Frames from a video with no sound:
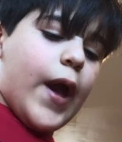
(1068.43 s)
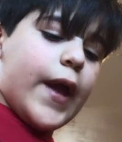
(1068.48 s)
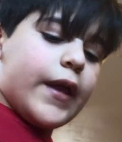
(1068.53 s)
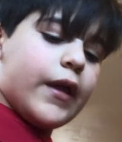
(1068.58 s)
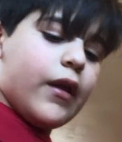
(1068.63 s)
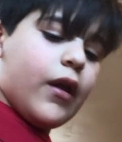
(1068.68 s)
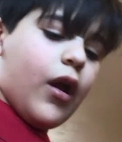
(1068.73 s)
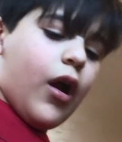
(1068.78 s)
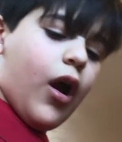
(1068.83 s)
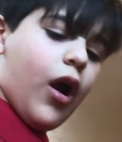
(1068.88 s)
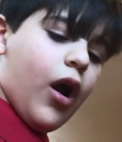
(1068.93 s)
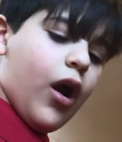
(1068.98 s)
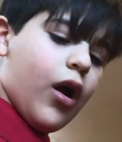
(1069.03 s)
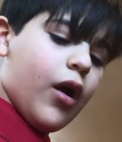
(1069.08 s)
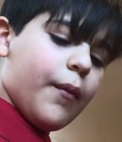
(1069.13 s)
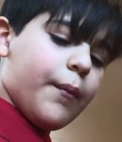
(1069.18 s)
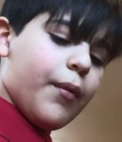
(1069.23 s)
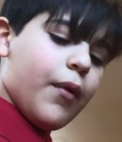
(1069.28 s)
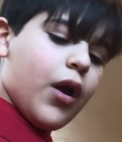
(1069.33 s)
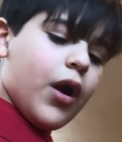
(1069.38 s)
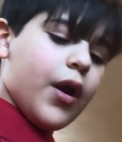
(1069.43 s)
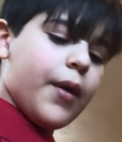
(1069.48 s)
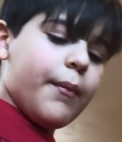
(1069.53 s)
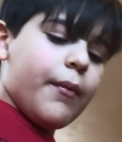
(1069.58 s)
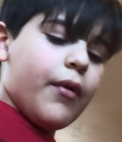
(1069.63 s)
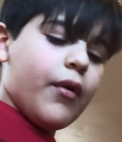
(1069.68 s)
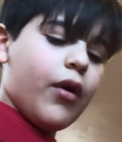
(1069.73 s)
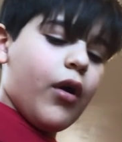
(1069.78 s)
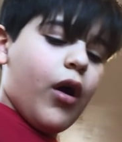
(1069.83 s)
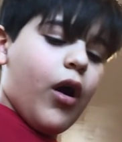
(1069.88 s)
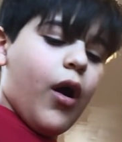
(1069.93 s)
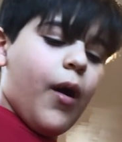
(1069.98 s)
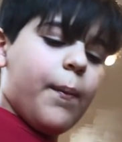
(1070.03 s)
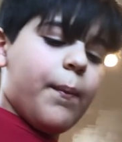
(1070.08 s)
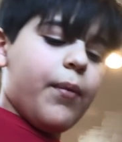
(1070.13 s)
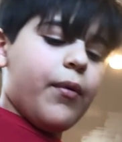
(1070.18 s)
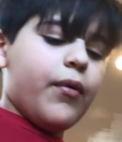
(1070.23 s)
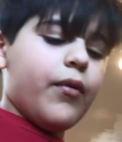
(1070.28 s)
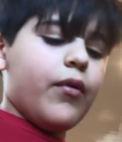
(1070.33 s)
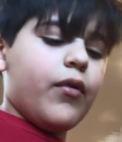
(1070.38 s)
right prime,
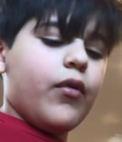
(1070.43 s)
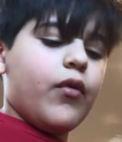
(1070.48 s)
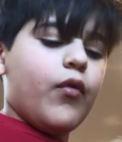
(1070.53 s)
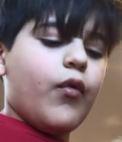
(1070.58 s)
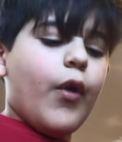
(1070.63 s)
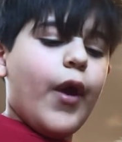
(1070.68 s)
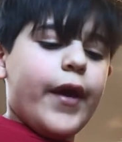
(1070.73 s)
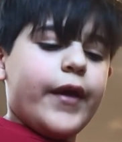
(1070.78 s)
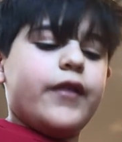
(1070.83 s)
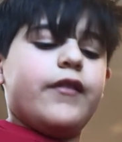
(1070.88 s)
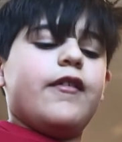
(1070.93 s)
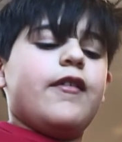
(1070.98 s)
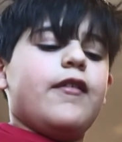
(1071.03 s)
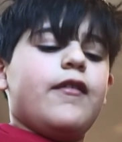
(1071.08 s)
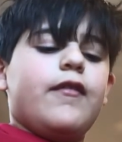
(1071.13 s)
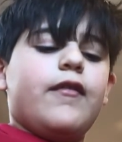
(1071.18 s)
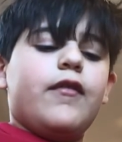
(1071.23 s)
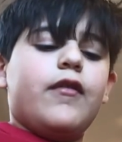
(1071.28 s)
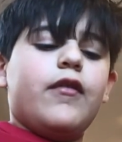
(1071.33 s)
up, right.